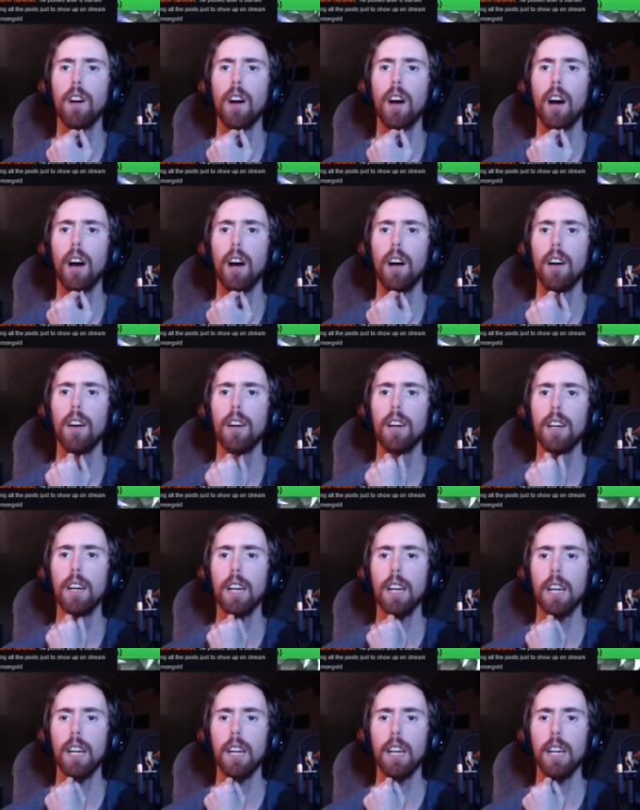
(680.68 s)

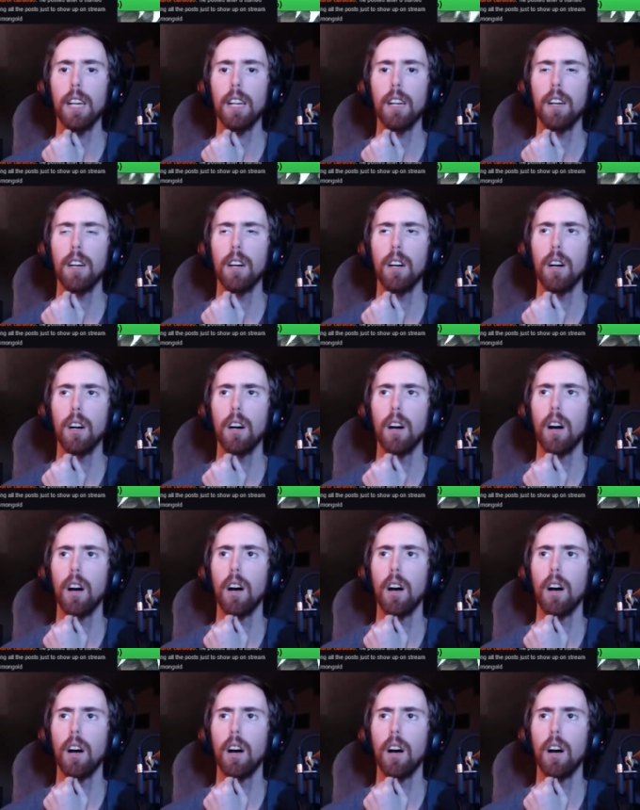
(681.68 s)
No one is speaking in this clip.